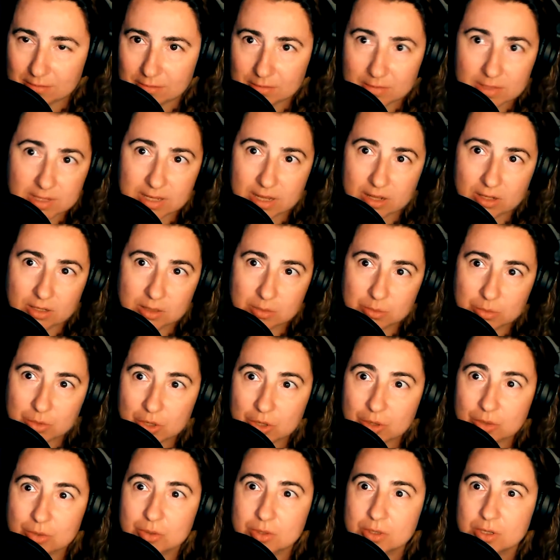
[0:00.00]
seldom
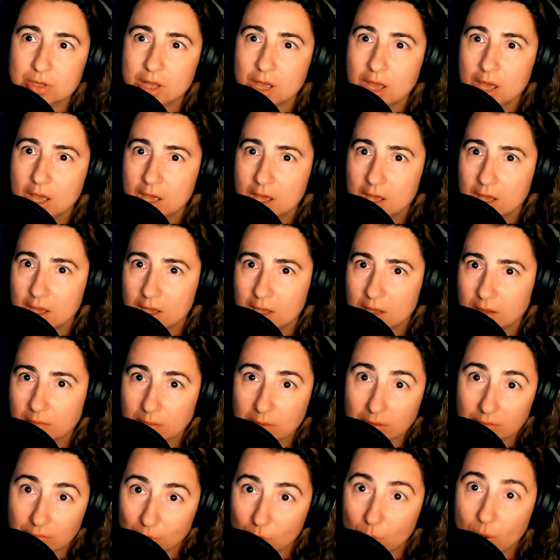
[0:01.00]
used,
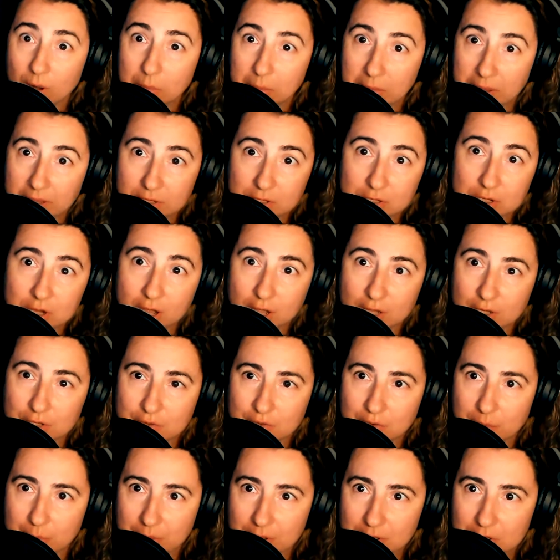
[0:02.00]
if one may judge
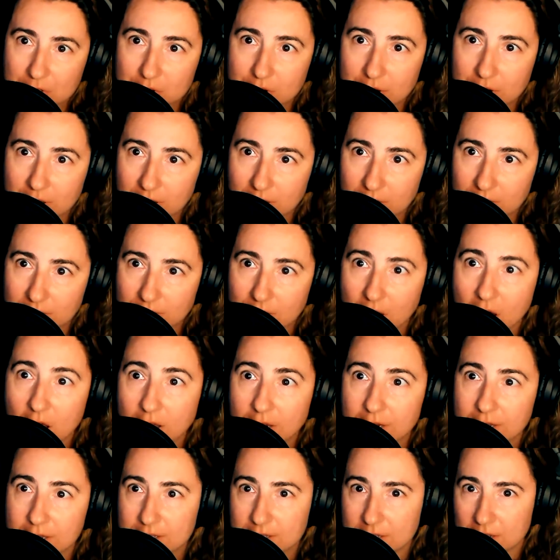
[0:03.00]
from the trail of
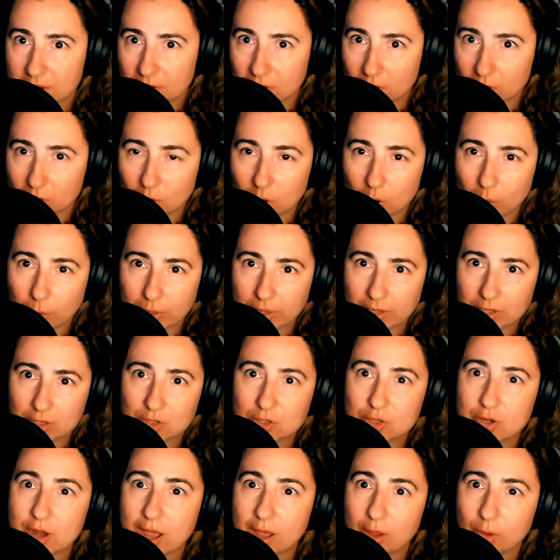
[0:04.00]
honeysuckle growing
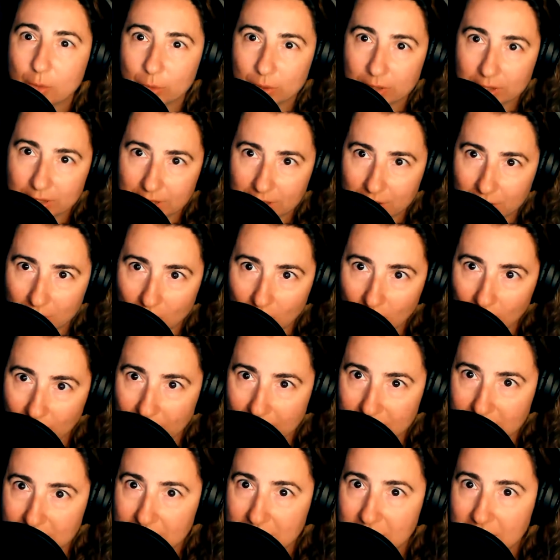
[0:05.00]
tranquilly along
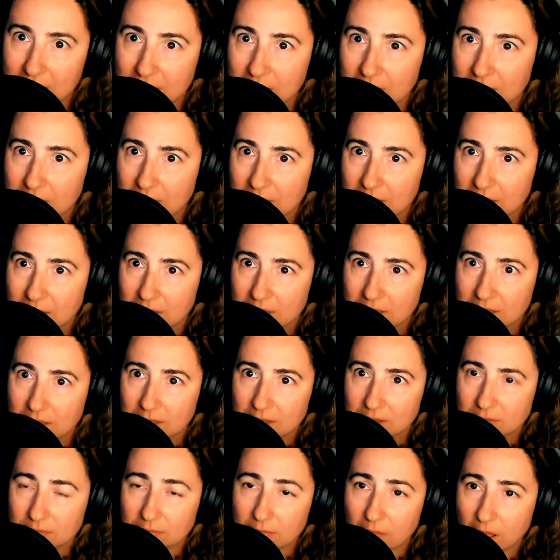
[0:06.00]
it.
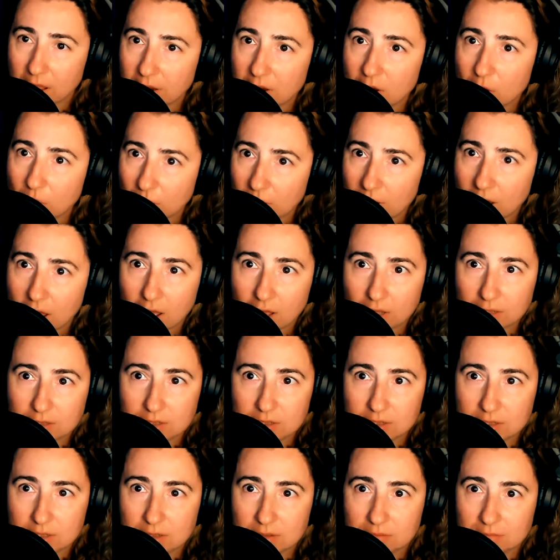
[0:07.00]
I know
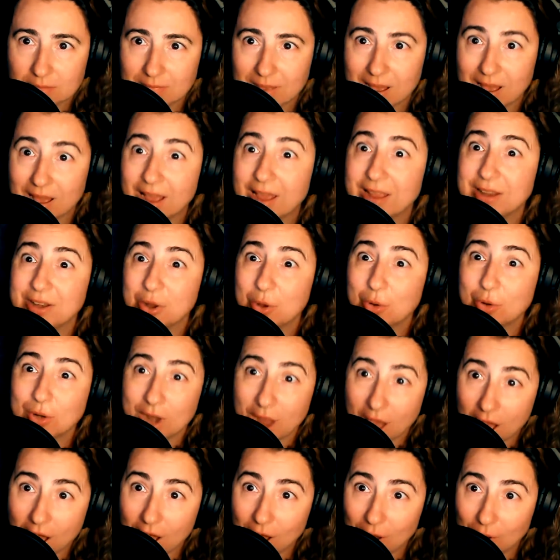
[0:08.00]

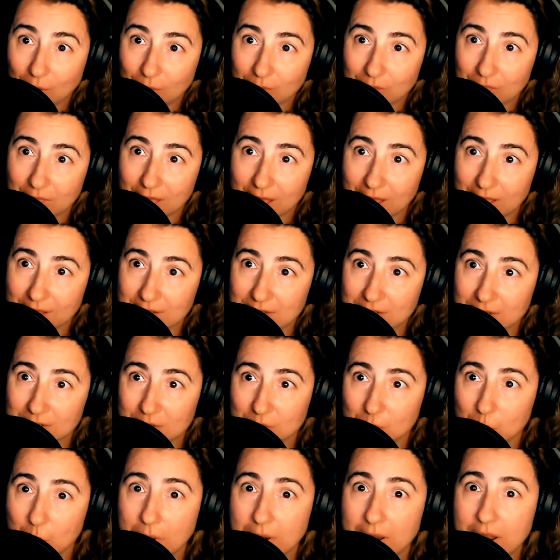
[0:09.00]
now that
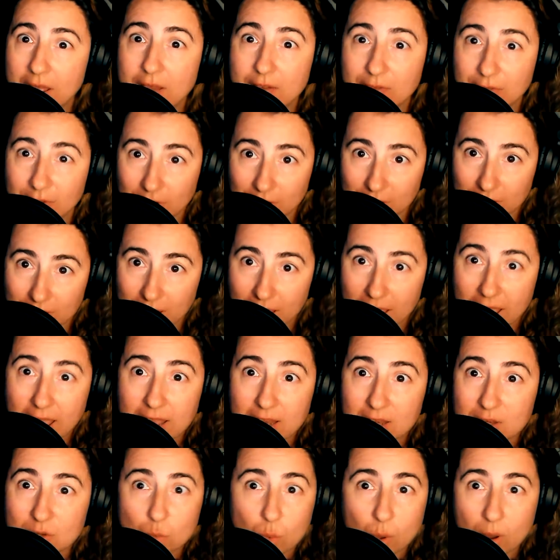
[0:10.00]
whenever
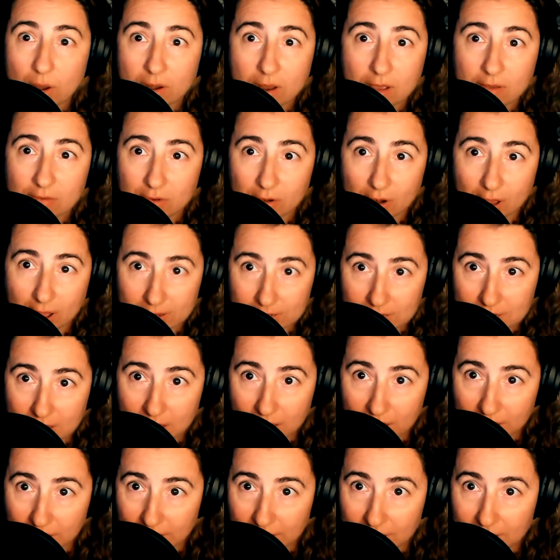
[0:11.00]
and wherever I
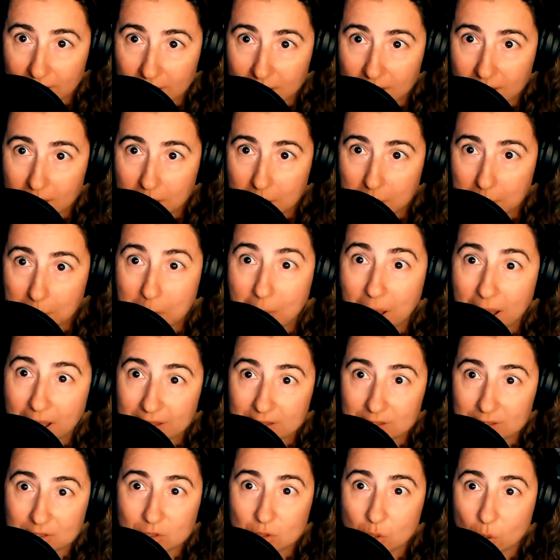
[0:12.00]
die, my
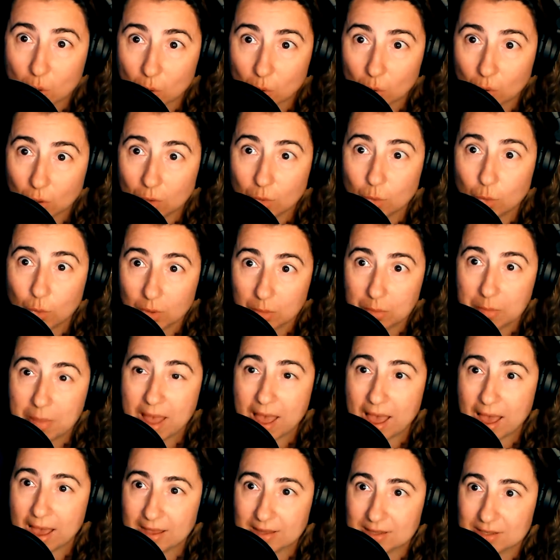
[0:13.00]
soul will
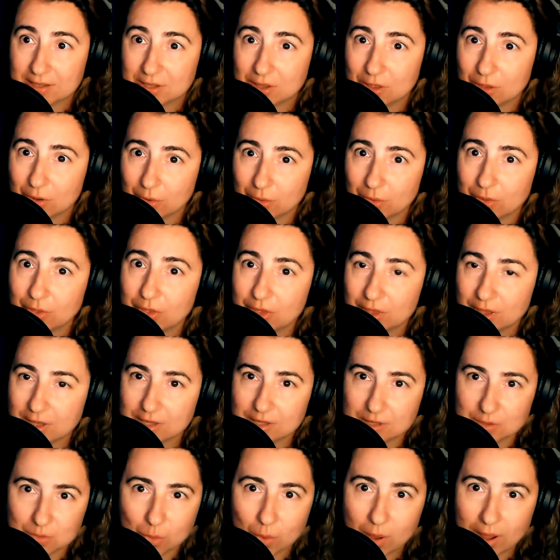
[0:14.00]
pass through
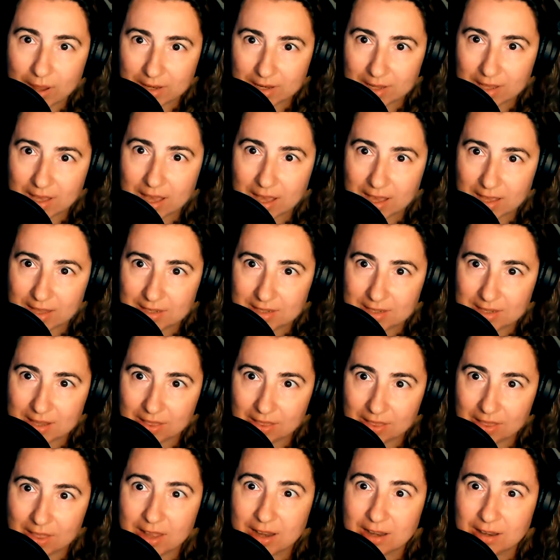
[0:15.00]
this white gate,
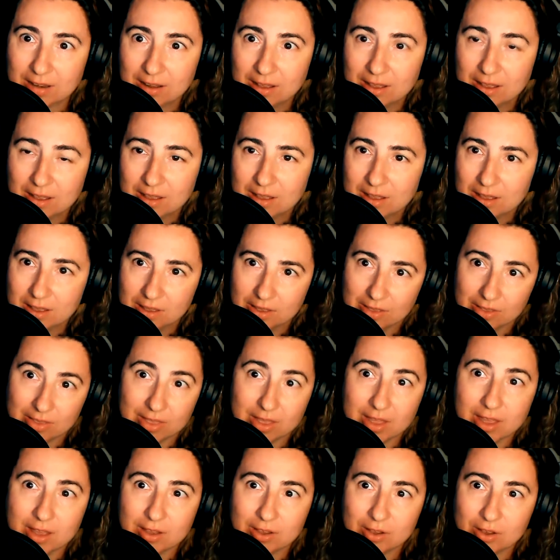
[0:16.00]
and then,
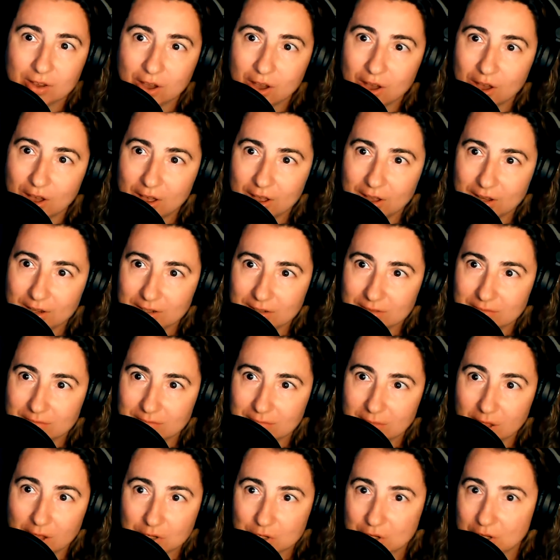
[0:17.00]
thank God,
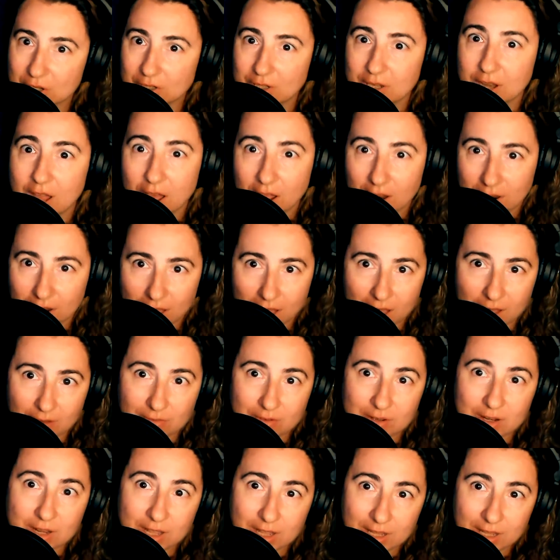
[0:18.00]
I shall not have
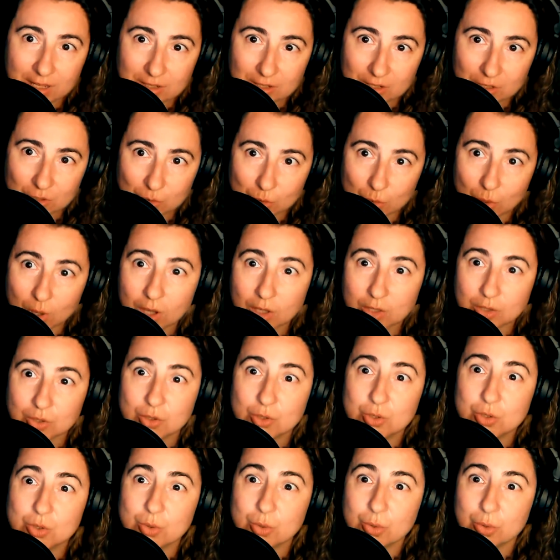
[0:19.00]
need to
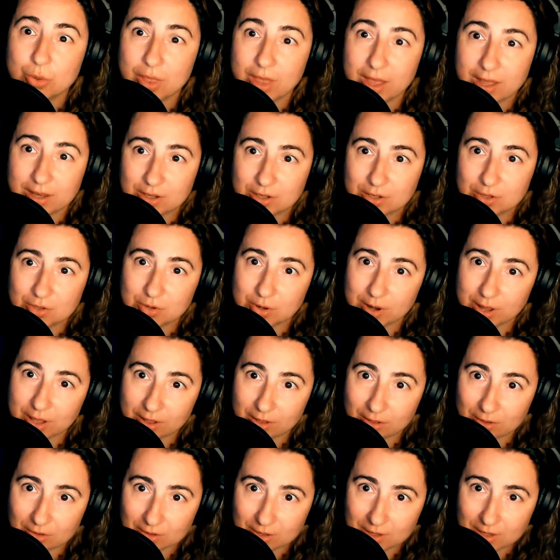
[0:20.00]
undo that
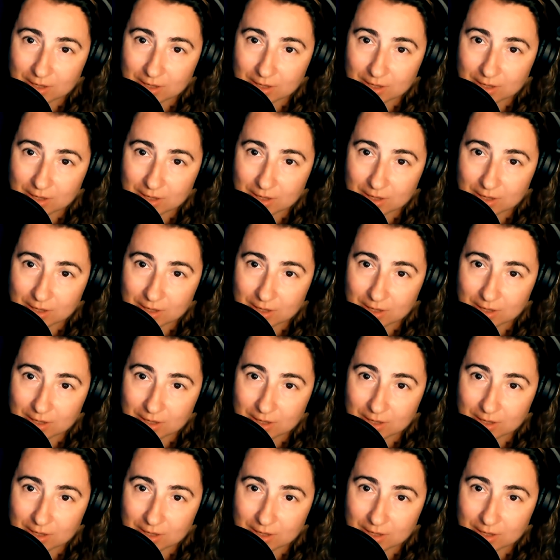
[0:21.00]
trail.